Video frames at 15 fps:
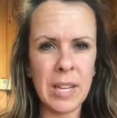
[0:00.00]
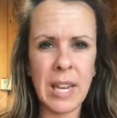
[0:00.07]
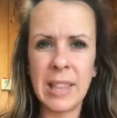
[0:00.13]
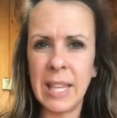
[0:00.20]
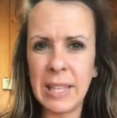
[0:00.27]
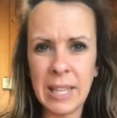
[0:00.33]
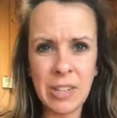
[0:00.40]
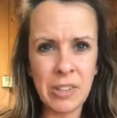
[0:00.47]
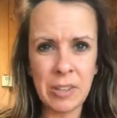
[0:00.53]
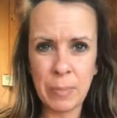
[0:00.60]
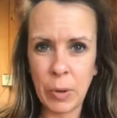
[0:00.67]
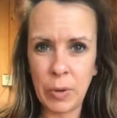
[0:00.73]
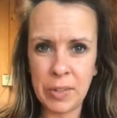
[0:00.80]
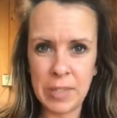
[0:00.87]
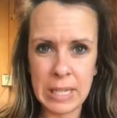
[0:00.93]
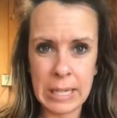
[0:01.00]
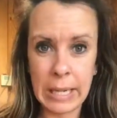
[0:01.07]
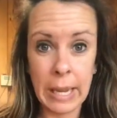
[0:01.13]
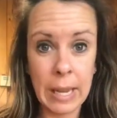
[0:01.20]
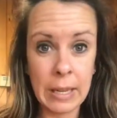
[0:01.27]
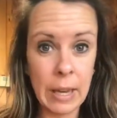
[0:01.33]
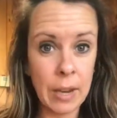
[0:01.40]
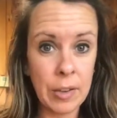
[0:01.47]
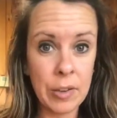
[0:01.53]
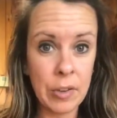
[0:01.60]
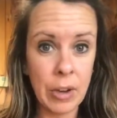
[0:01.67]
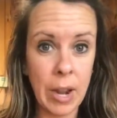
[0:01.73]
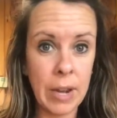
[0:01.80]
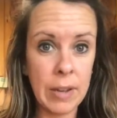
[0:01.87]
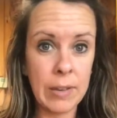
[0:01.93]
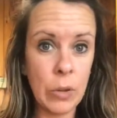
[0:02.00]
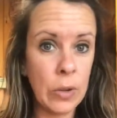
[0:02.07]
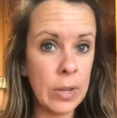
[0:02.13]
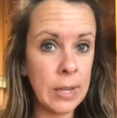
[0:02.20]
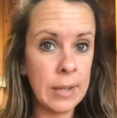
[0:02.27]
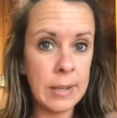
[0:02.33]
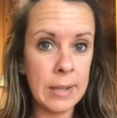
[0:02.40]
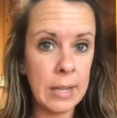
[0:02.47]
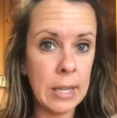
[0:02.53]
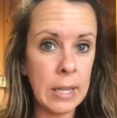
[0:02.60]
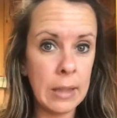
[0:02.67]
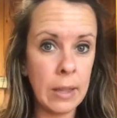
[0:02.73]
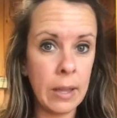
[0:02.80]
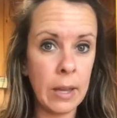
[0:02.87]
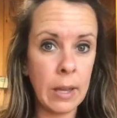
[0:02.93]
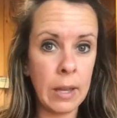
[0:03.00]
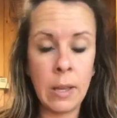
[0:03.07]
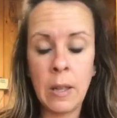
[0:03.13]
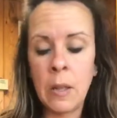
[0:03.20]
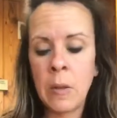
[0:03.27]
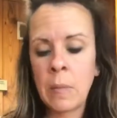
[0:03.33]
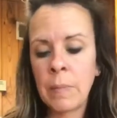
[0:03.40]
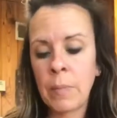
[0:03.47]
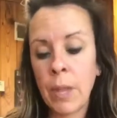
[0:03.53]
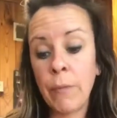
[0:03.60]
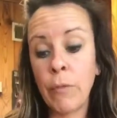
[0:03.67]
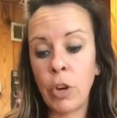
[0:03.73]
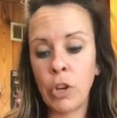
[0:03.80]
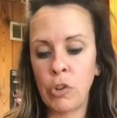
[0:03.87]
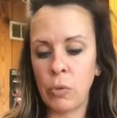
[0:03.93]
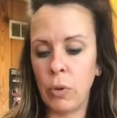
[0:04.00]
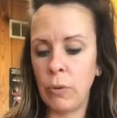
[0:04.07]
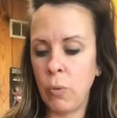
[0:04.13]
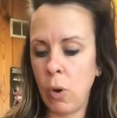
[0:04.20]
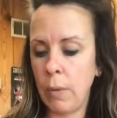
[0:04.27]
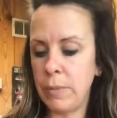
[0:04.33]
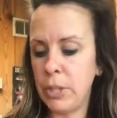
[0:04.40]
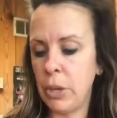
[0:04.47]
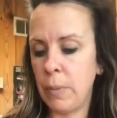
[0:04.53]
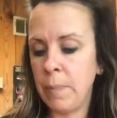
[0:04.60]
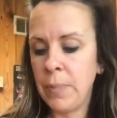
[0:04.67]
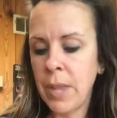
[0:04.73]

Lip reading: And I think they just posted it again yesterday. So you can see the virtual form too.